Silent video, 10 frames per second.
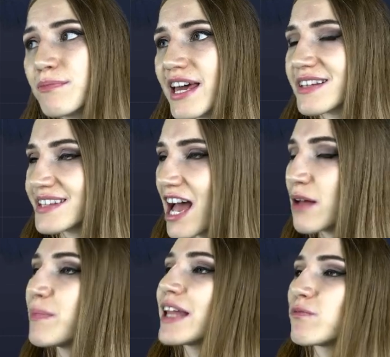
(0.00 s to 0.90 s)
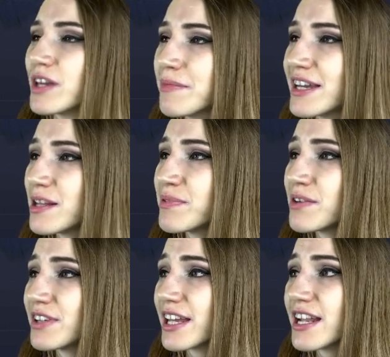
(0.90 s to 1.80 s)
back down, but we made the
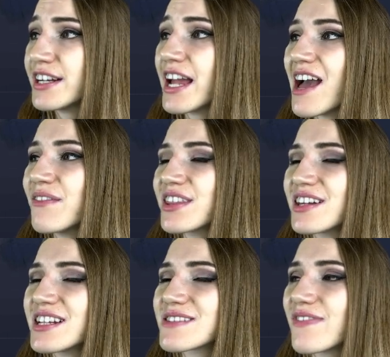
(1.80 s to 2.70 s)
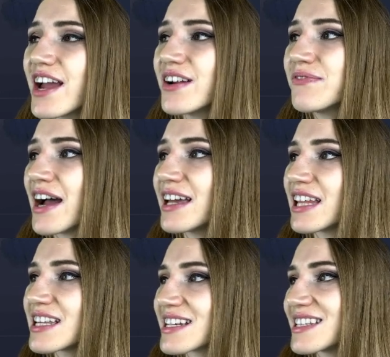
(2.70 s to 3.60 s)
profit here. Everything is very fine. Let's